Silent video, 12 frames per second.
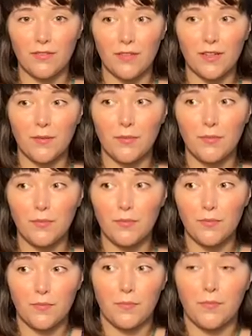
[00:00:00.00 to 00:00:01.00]
the
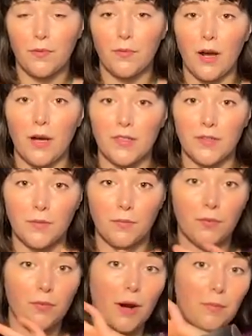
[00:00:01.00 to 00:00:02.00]

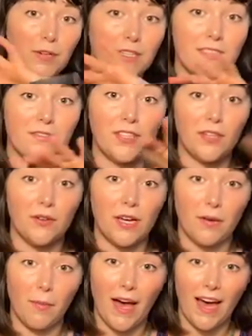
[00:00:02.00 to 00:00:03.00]
properties of the yogic
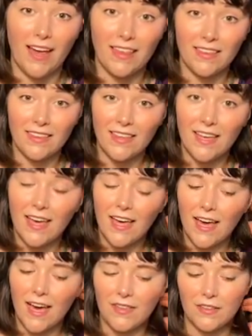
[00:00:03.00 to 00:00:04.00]
path
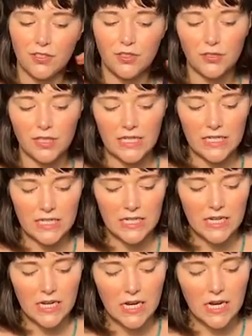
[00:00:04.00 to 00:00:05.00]
and the tree.
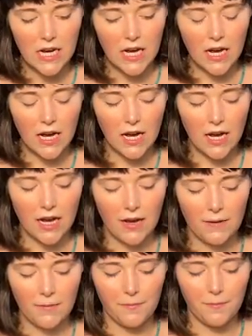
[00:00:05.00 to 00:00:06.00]

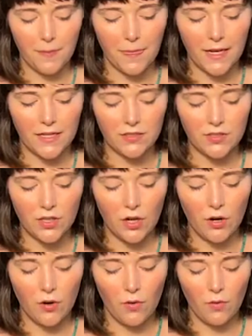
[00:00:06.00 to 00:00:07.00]
And
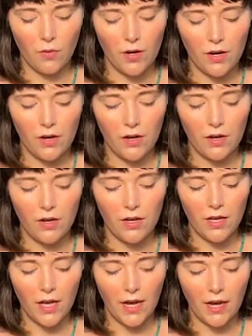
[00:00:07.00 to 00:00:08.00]
so
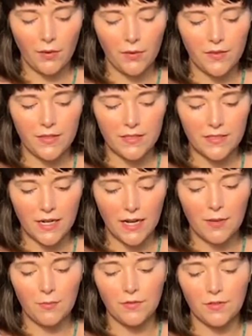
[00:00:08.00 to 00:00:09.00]
how in this
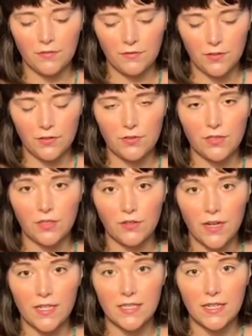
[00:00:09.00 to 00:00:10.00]
time of confusion and
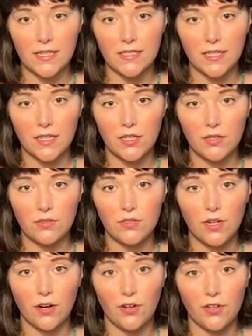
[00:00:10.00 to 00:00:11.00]
craziness can you
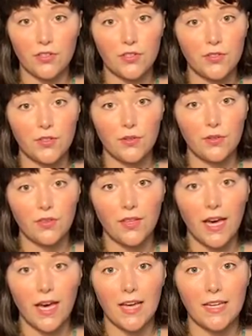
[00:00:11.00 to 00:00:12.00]
share your truth
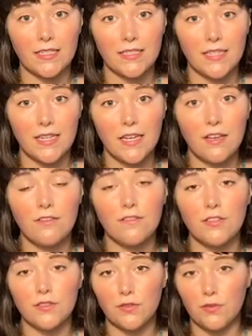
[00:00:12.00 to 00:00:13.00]
and
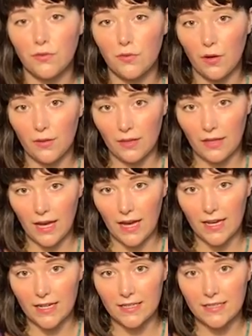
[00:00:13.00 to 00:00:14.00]
filter through all the
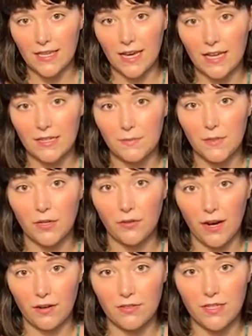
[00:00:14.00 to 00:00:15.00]
lies and be
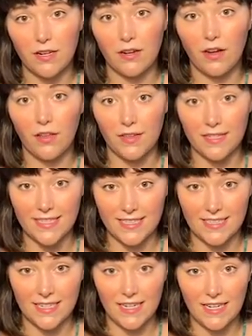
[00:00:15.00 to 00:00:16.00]
grounded on
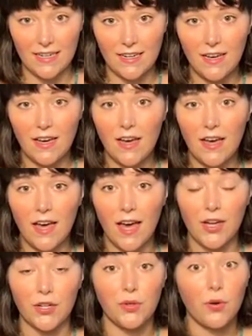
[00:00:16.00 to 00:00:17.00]
authenticity
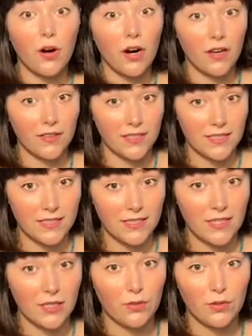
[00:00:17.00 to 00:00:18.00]
and your authenticity,
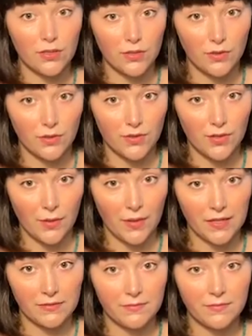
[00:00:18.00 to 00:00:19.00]
your soul's
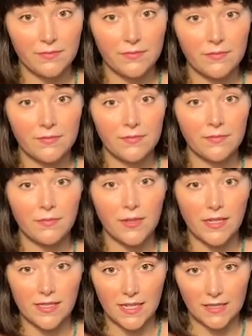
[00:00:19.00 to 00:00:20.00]
knowing,
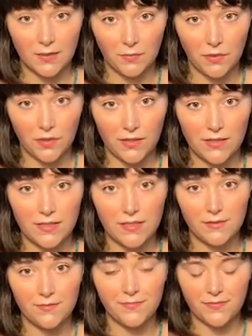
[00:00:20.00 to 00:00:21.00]
because that's important.
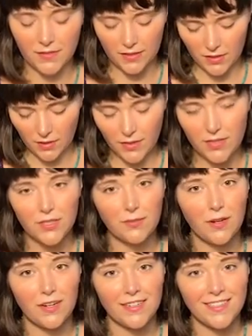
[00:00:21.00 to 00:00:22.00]
So I just
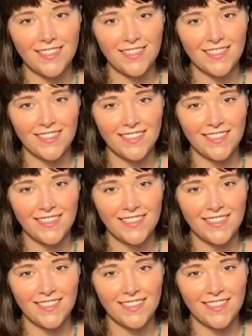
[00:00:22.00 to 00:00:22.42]
wanted to